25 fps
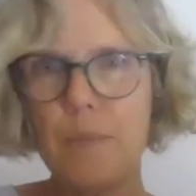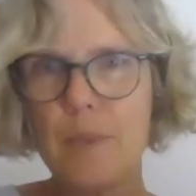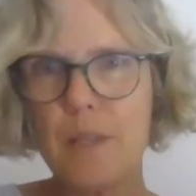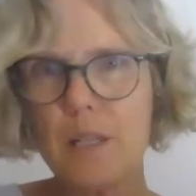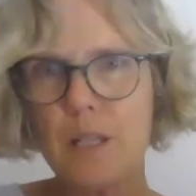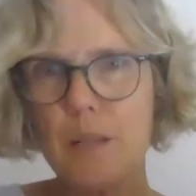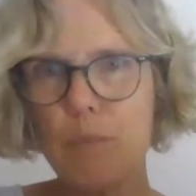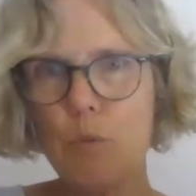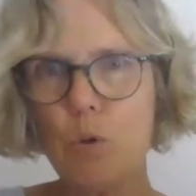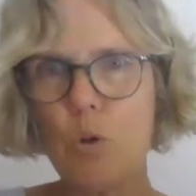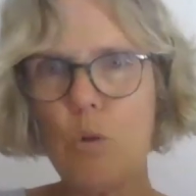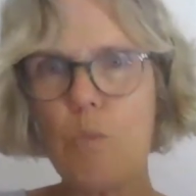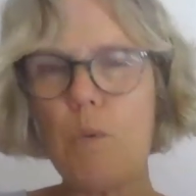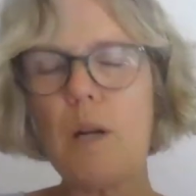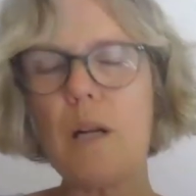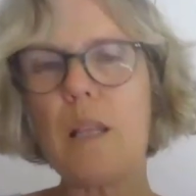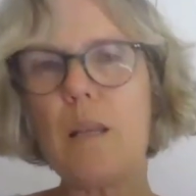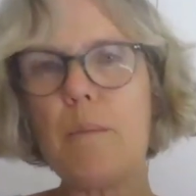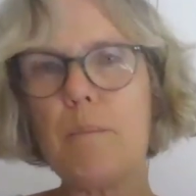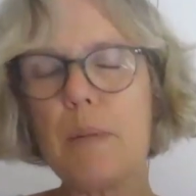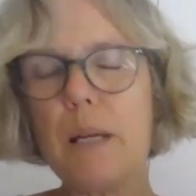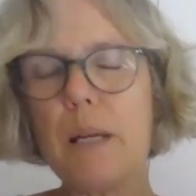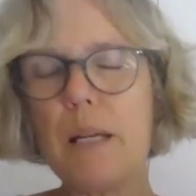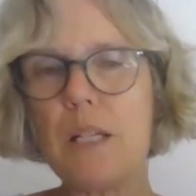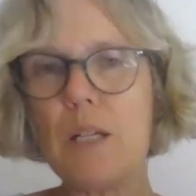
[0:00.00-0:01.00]
The small one
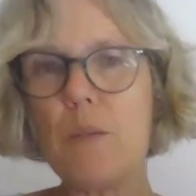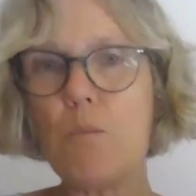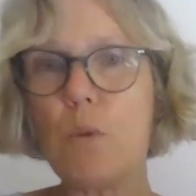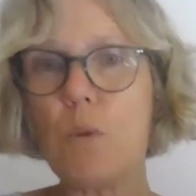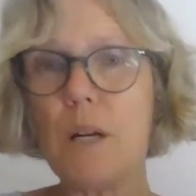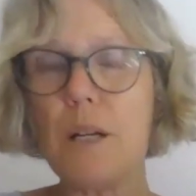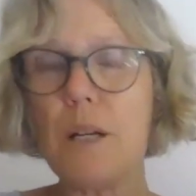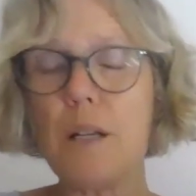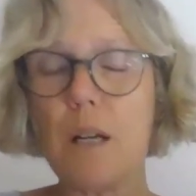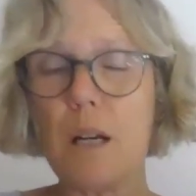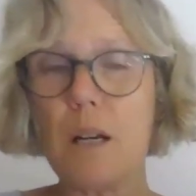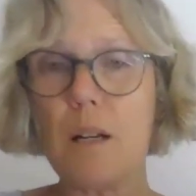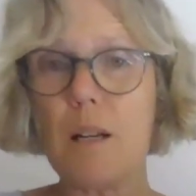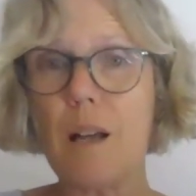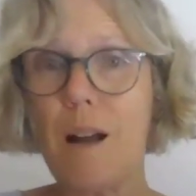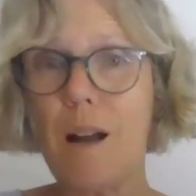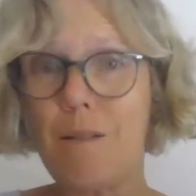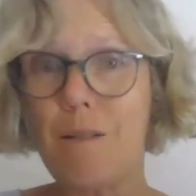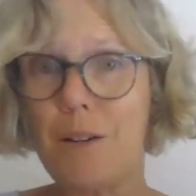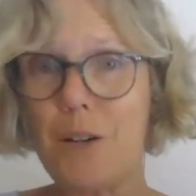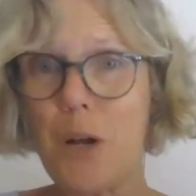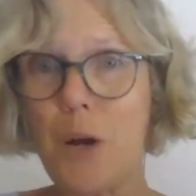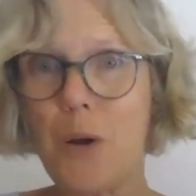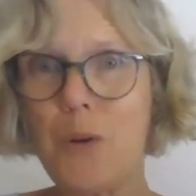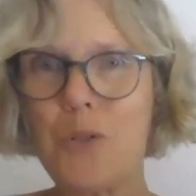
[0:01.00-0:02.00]
and the medium one are
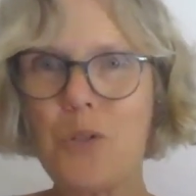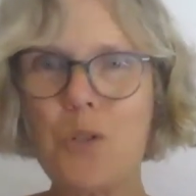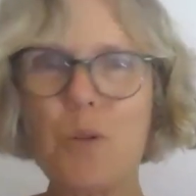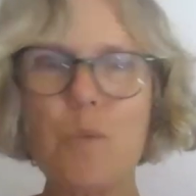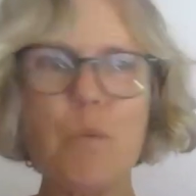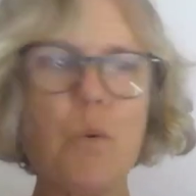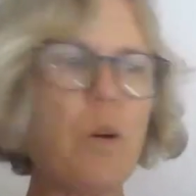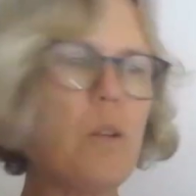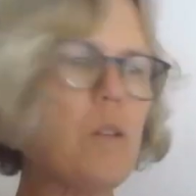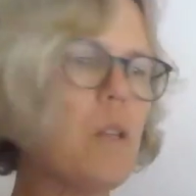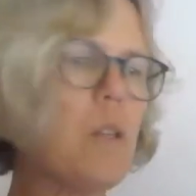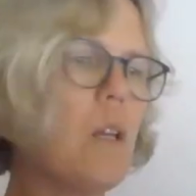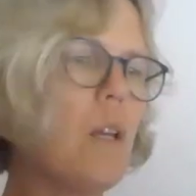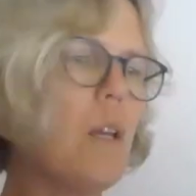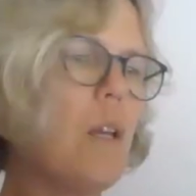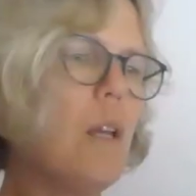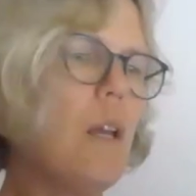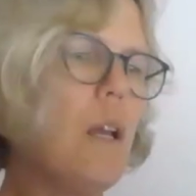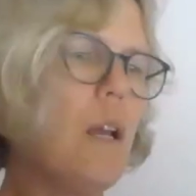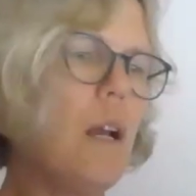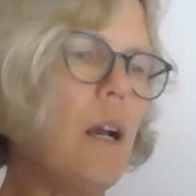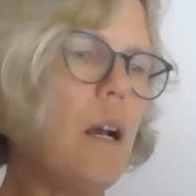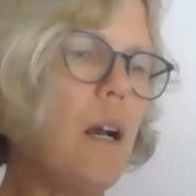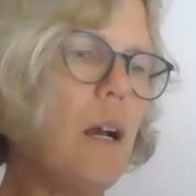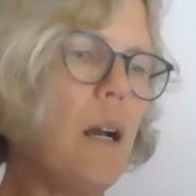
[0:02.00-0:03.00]
current host rewards
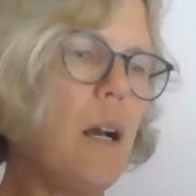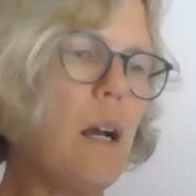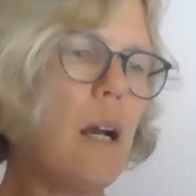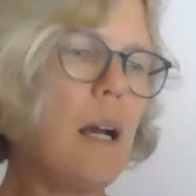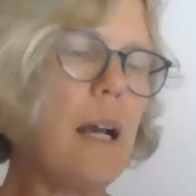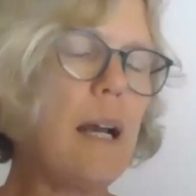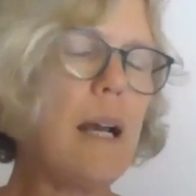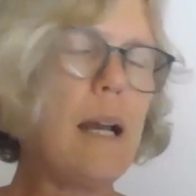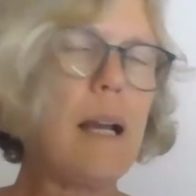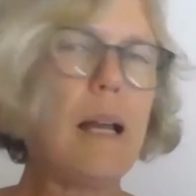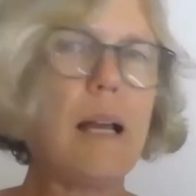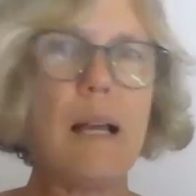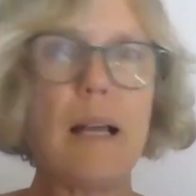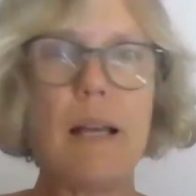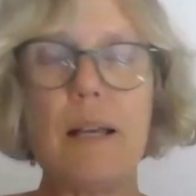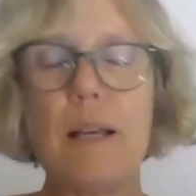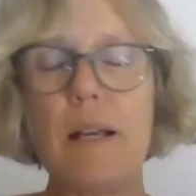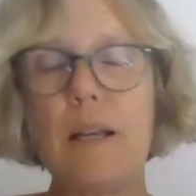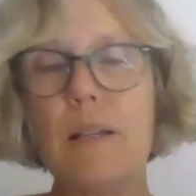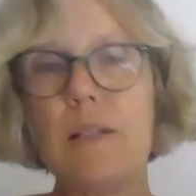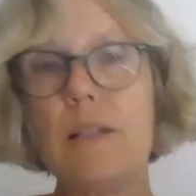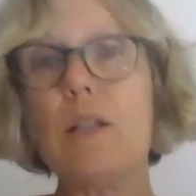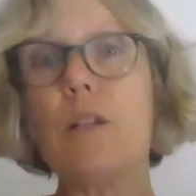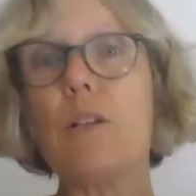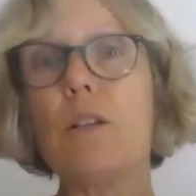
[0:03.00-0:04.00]

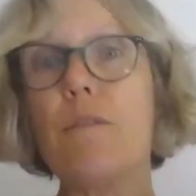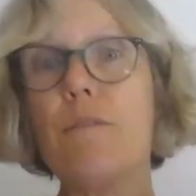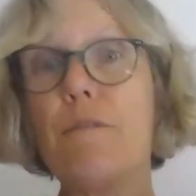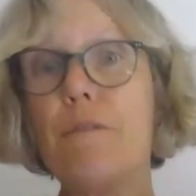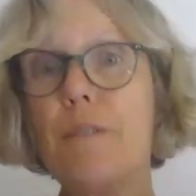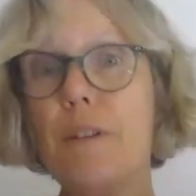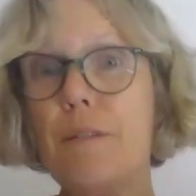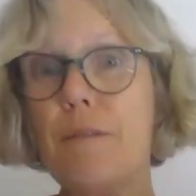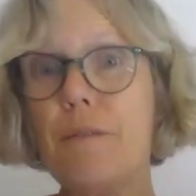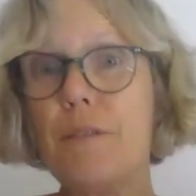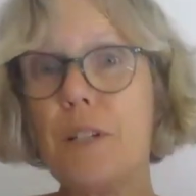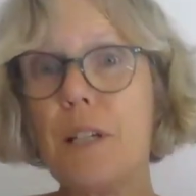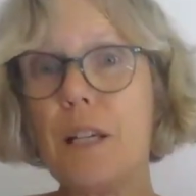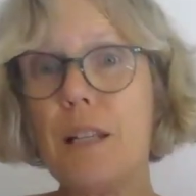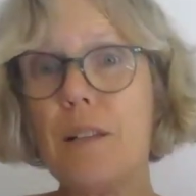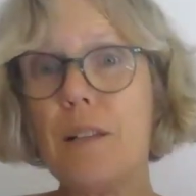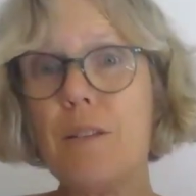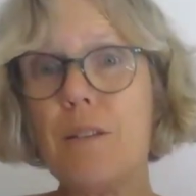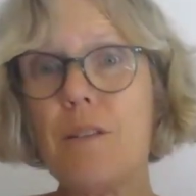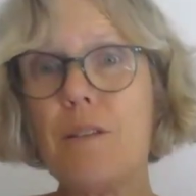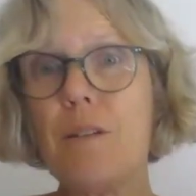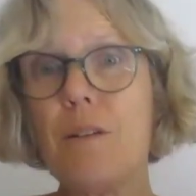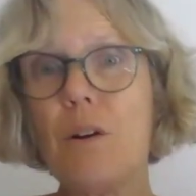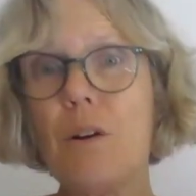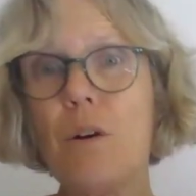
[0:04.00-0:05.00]
until the
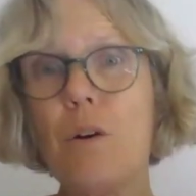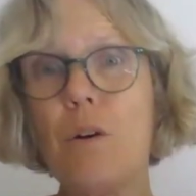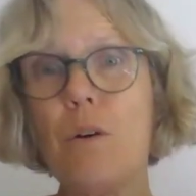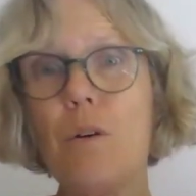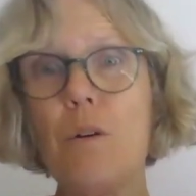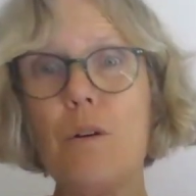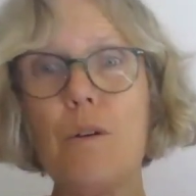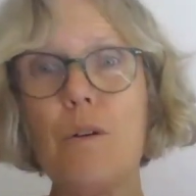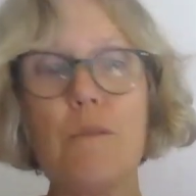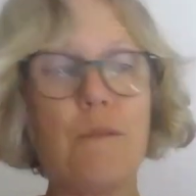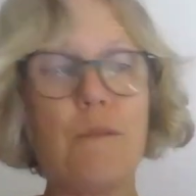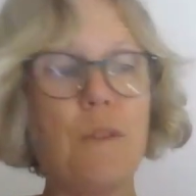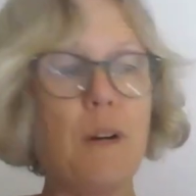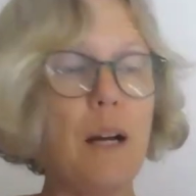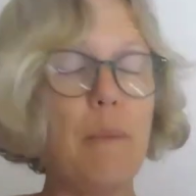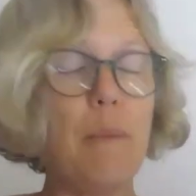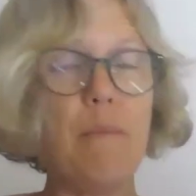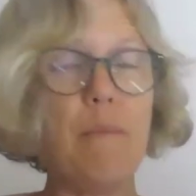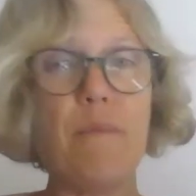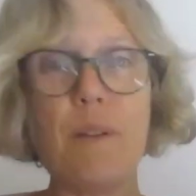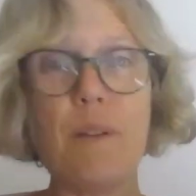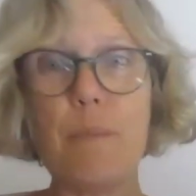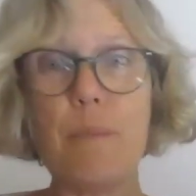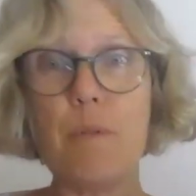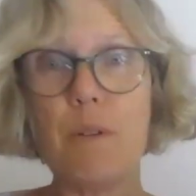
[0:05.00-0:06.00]
15th of
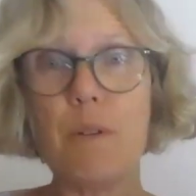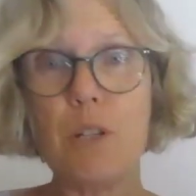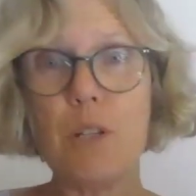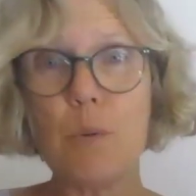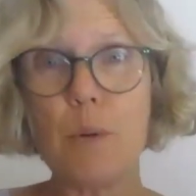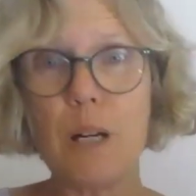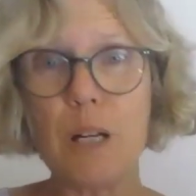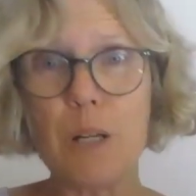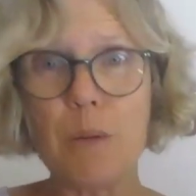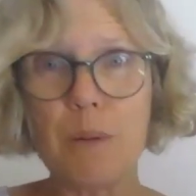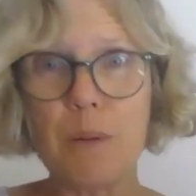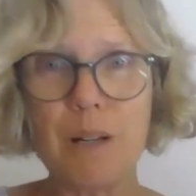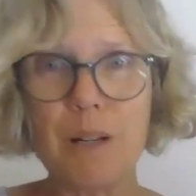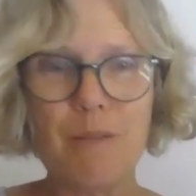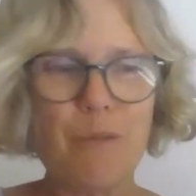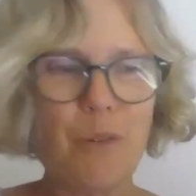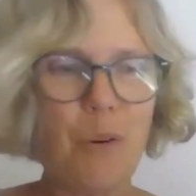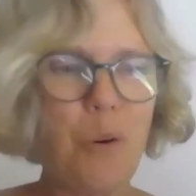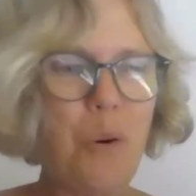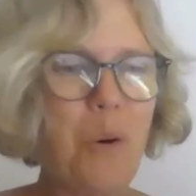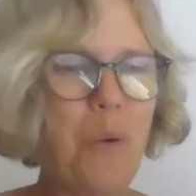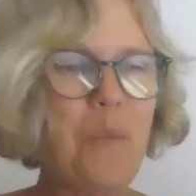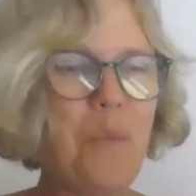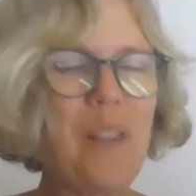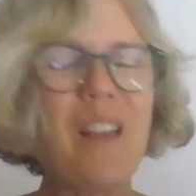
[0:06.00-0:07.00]
February
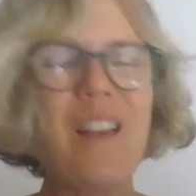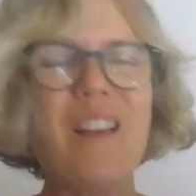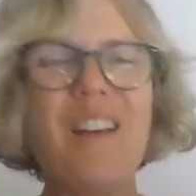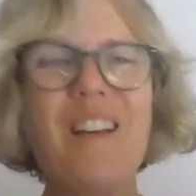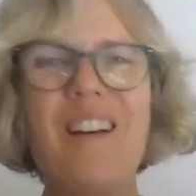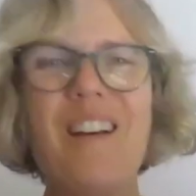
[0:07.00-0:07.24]
2024.